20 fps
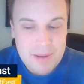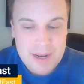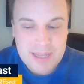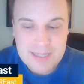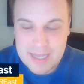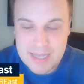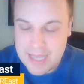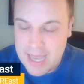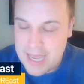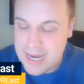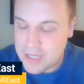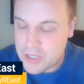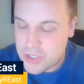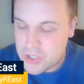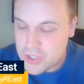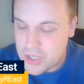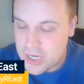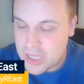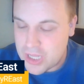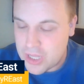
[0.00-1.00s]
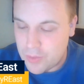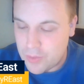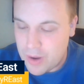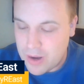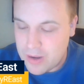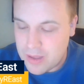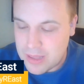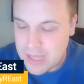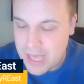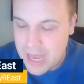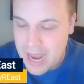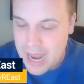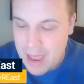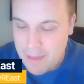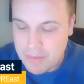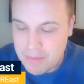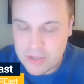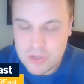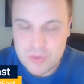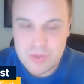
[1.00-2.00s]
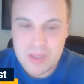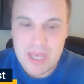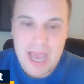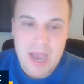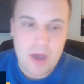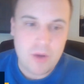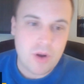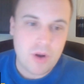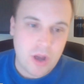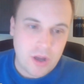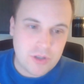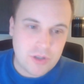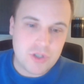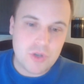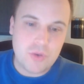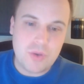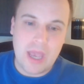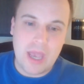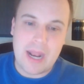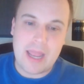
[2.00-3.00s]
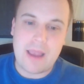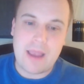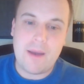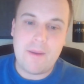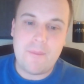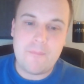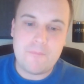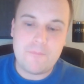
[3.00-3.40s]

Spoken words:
But it's, again, exceedingly rare that that happens without also getting